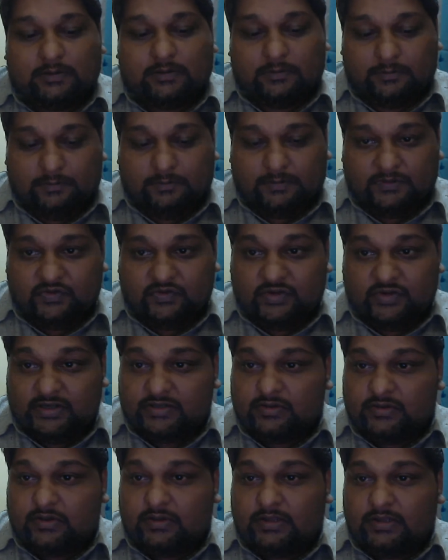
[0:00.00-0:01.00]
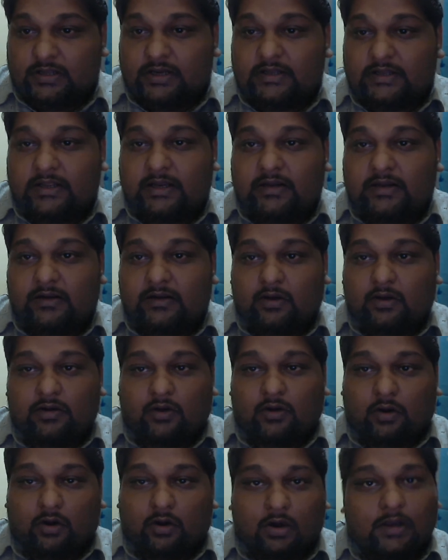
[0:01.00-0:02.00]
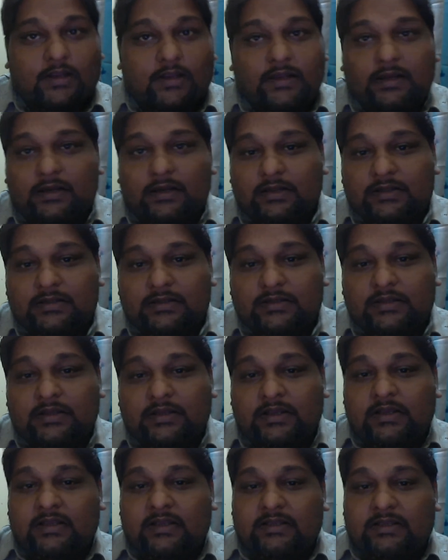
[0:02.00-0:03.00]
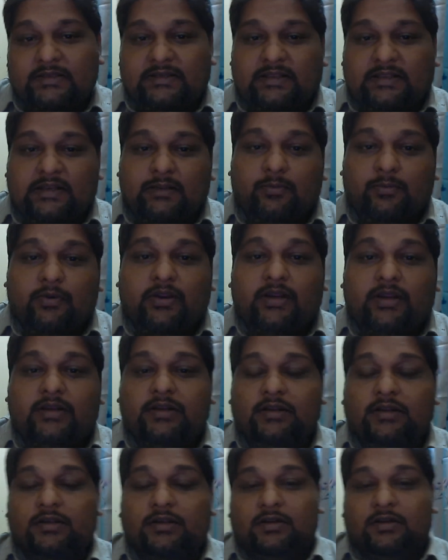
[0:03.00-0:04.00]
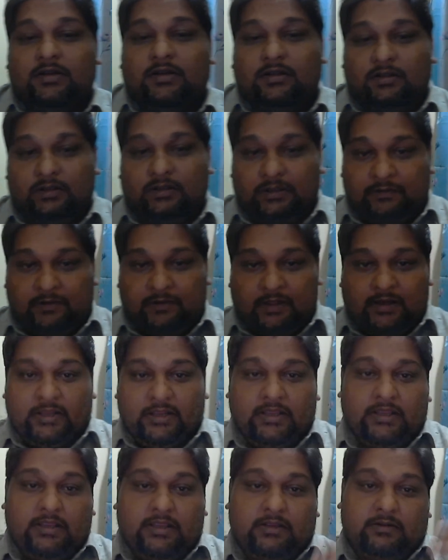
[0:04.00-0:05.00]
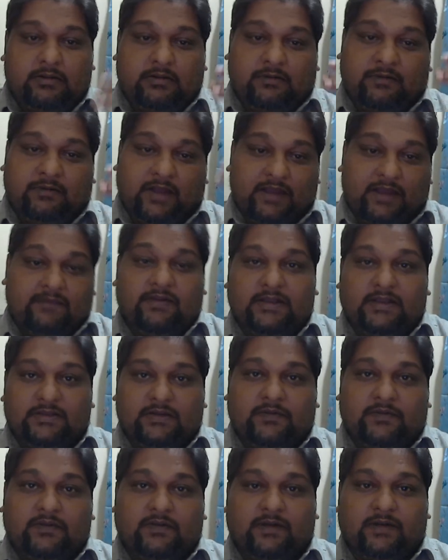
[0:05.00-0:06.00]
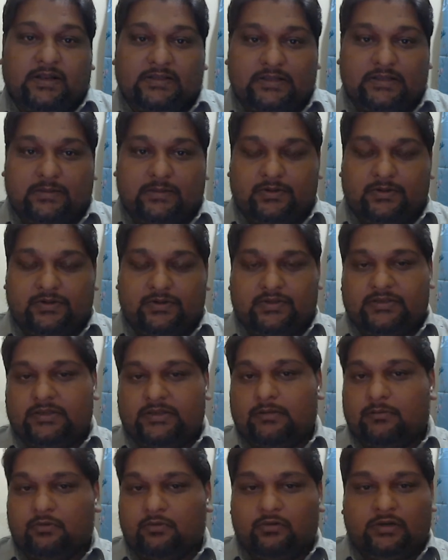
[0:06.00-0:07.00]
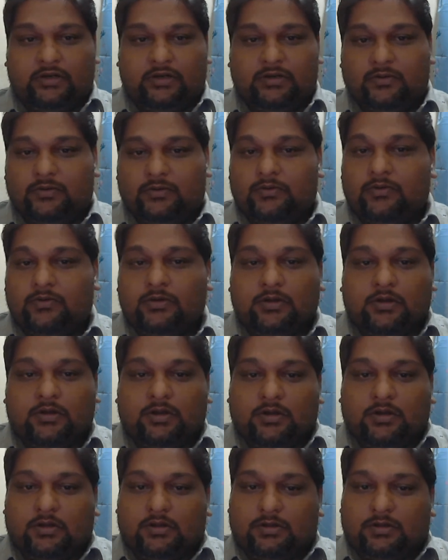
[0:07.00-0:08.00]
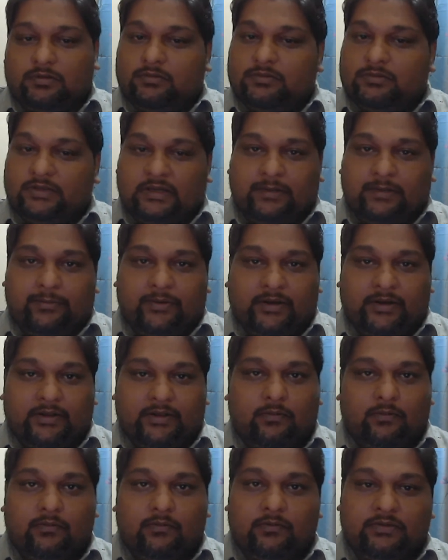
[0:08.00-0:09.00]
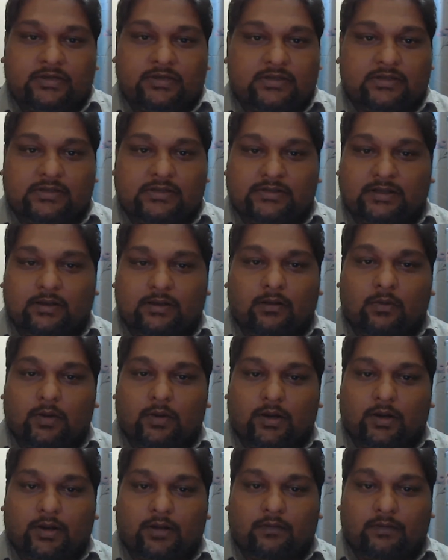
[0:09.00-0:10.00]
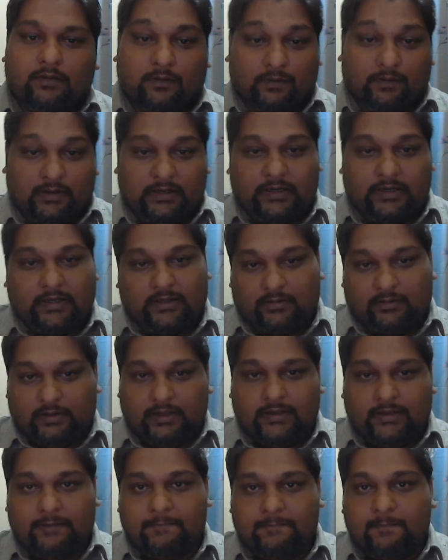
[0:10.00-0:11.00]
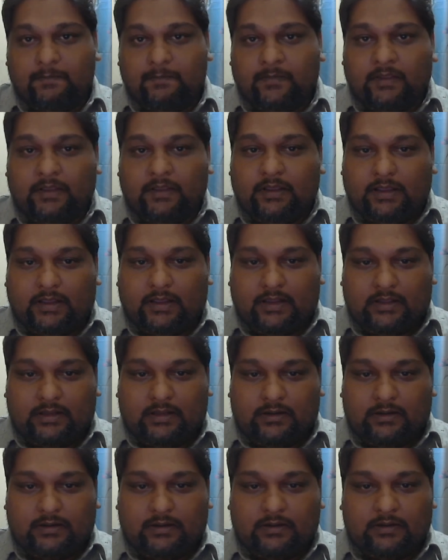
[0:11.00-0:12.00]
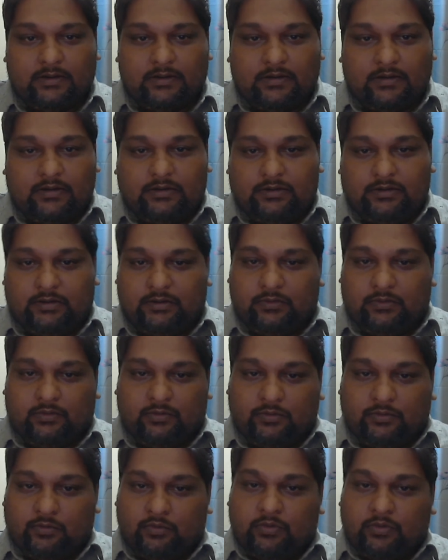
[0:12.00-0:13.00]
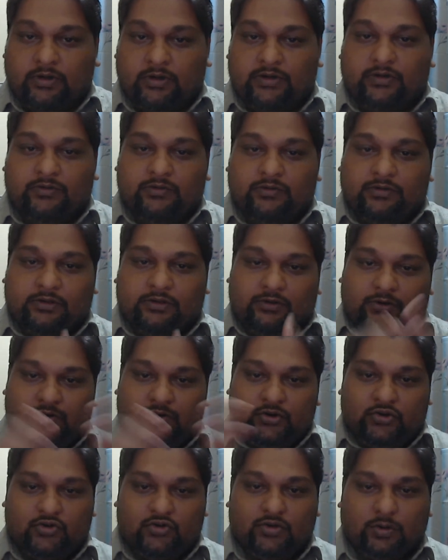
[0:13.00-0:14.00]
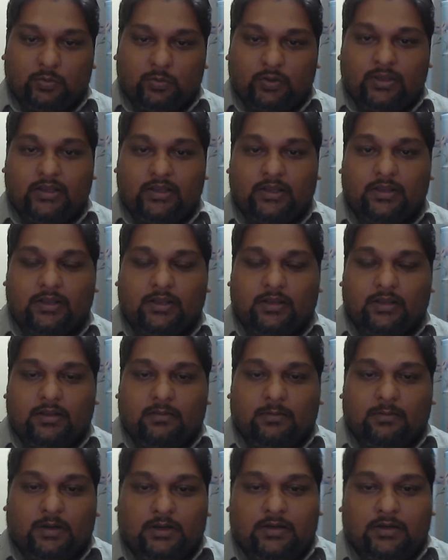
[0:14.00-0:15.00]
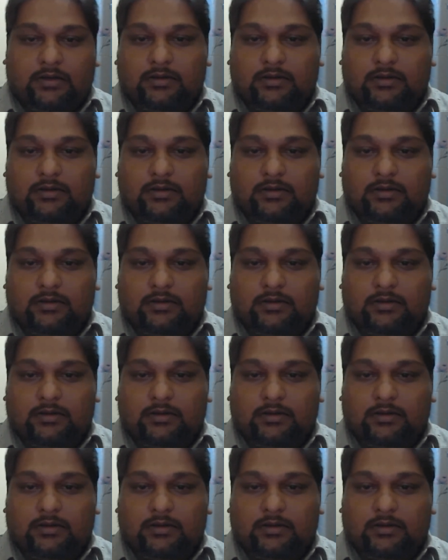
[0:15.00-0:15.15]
stress on that not all Indians celebrate Diwali, the 5 days of Diwali celebration. Some only do celebrate just a single one day of Diwali, like today, and they don't do it the traditional way. But